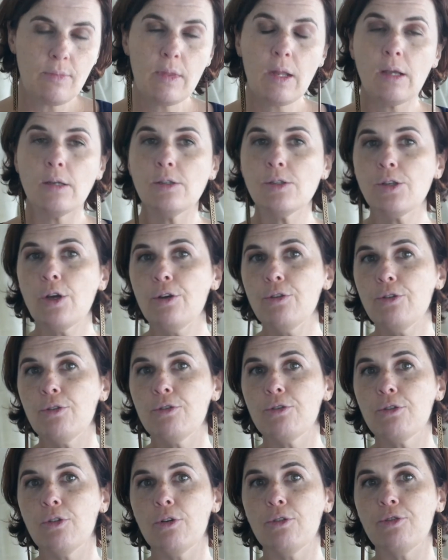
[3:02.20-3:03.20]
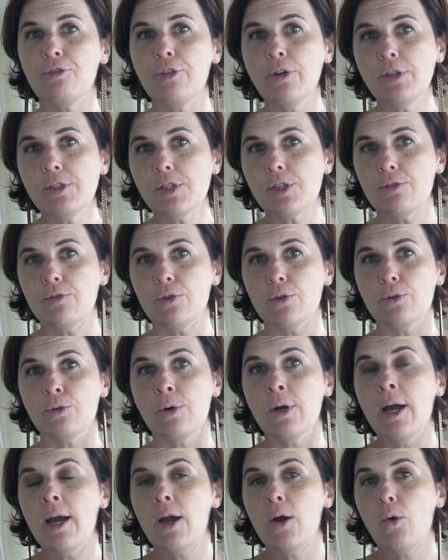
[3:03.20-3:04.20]
So first of all,
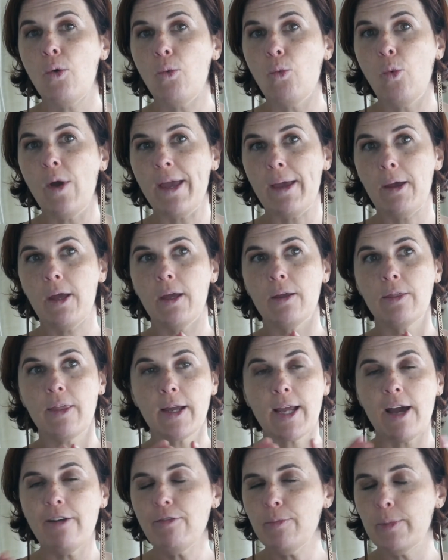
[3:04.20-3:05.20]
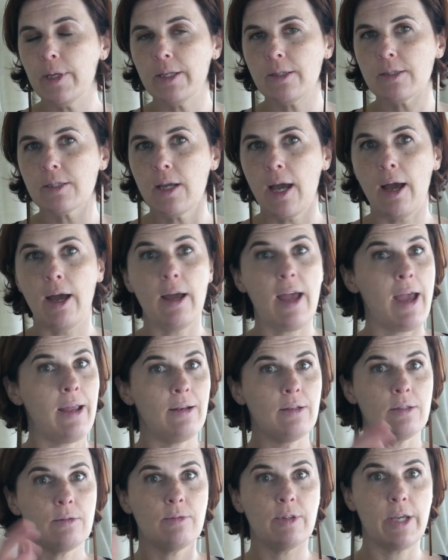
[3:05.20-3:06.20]
where the government
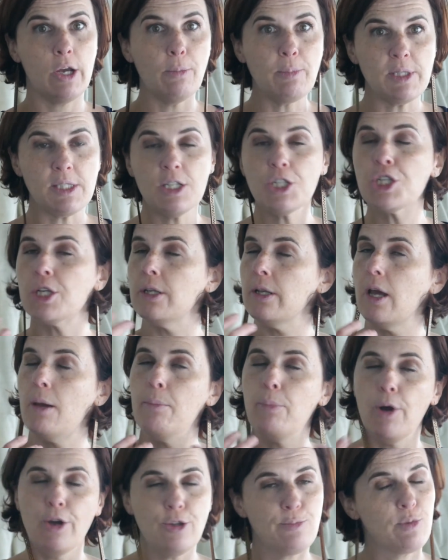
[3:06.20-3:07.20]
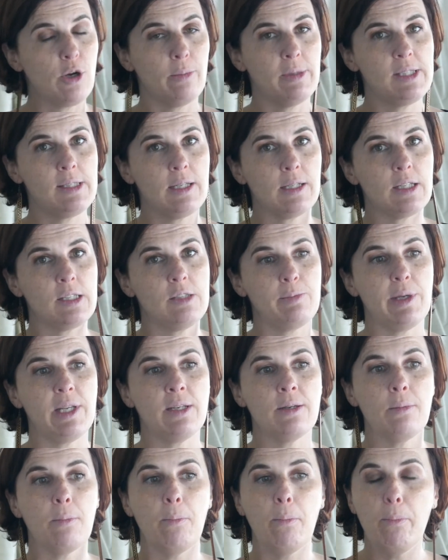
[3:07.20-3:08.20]
and the opposition are both promising to
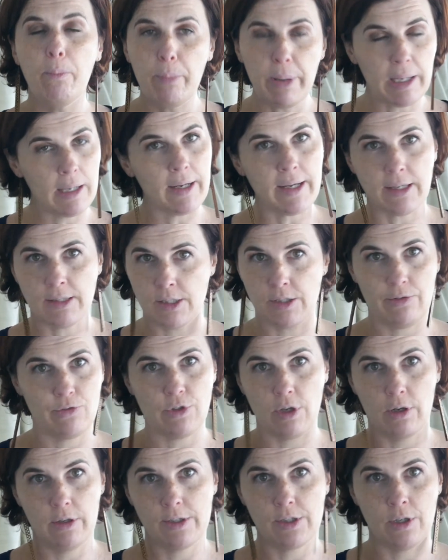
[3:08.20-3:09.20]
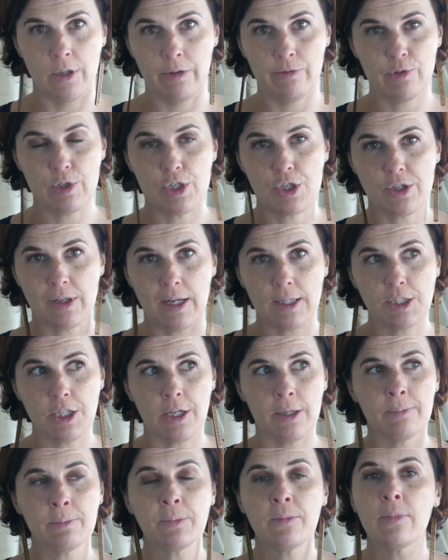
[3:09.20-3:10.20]
spend billions of dollars on infrastructure,